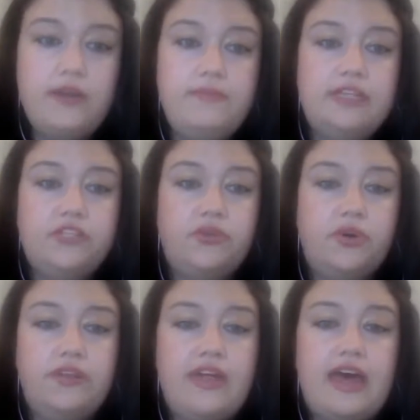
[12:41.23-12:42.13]
you want to make
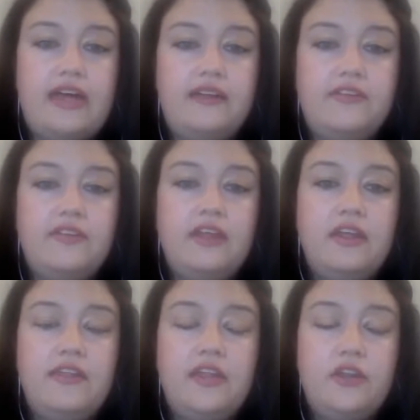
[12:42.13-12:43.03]
sure that
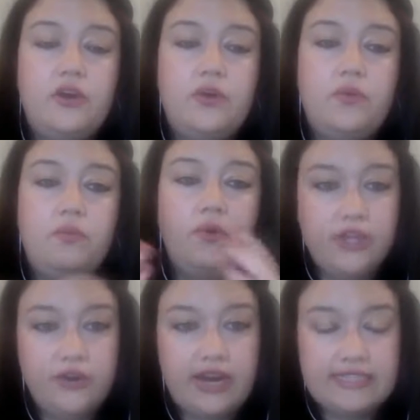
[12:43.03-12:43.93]
they know
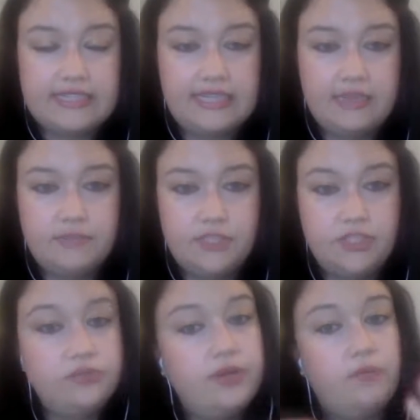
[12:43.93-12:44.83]
what you're asking them
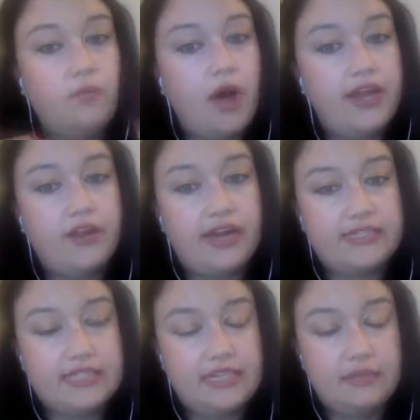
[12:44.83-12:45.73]
to do and why you're
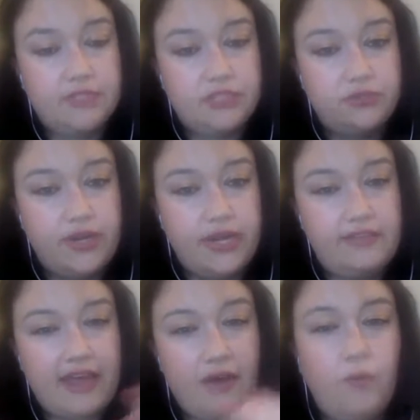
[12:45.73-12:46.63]
asking them to do
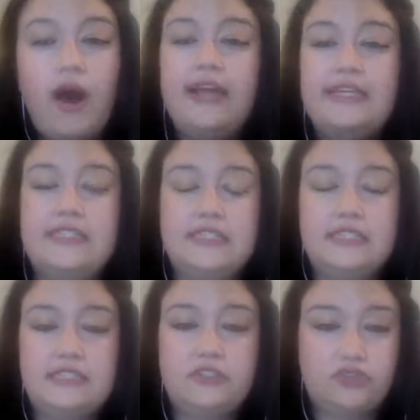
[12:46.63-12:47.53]
it. And that why is
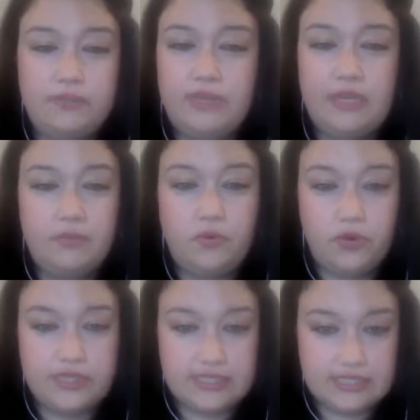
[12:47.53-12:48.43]
extremely
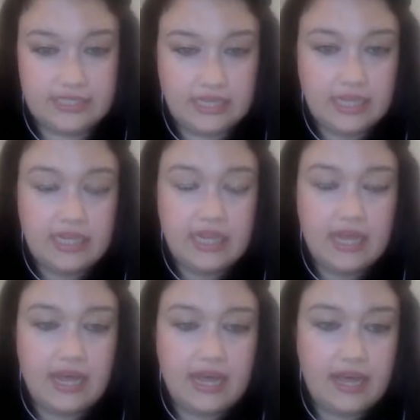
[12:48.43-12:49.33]
important.
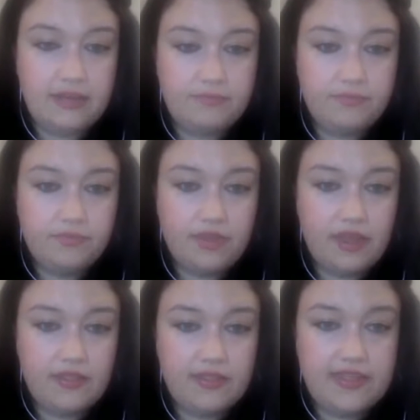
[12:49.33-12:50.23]
And
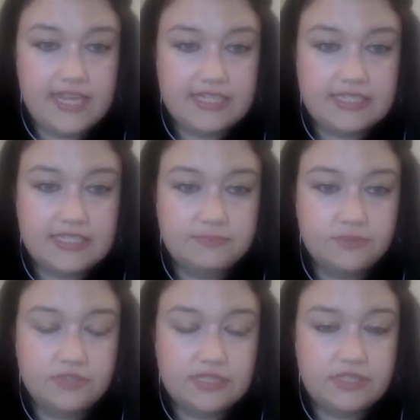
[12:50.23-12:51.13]

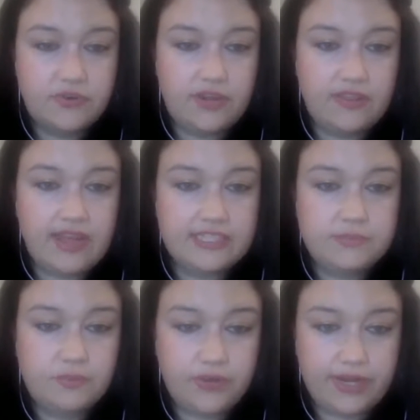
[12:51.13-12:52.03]
this moves us to our
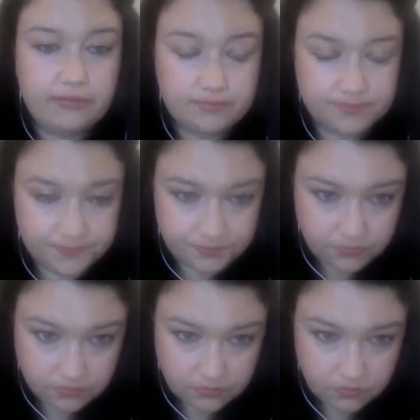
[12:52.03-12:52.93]
last point,